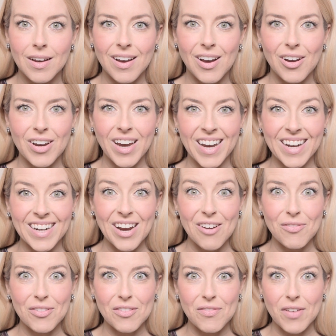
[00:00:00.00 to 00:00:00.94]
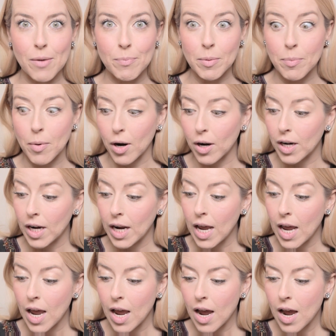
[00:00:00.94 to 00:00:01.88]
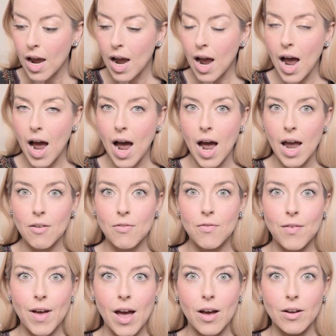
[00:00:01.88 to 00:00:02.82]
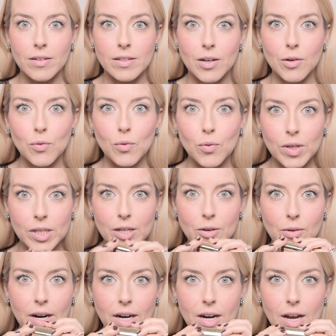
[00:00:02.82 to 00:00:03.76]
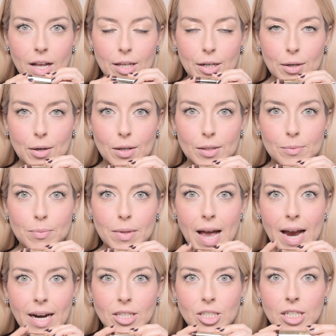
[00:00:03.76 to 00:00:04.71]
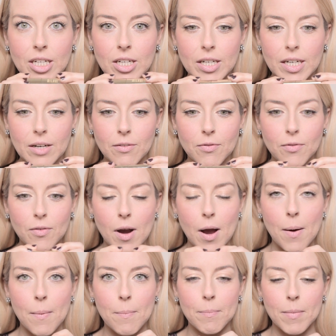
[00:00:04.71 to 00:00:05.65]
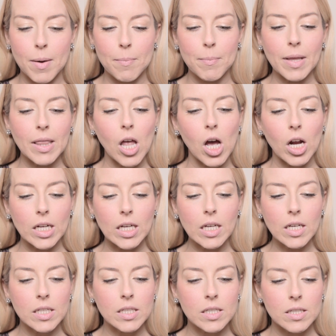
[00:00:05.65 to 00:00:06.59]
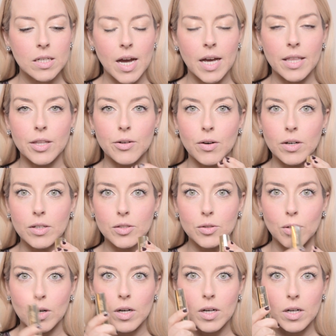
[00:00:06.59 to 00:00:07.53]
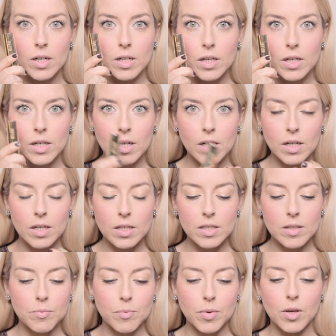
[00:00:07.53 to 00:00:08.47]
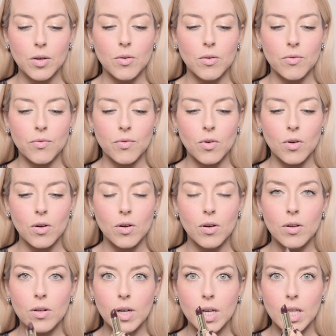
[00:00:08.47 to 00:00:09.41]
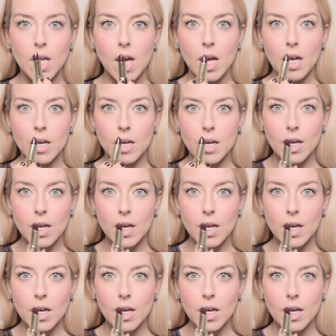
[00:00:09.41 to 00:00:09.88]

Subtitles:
Okay, and now for the vampy part. I found a really great color called Black Cherry from Milani at the drugstore. It's beautiful. Look at that.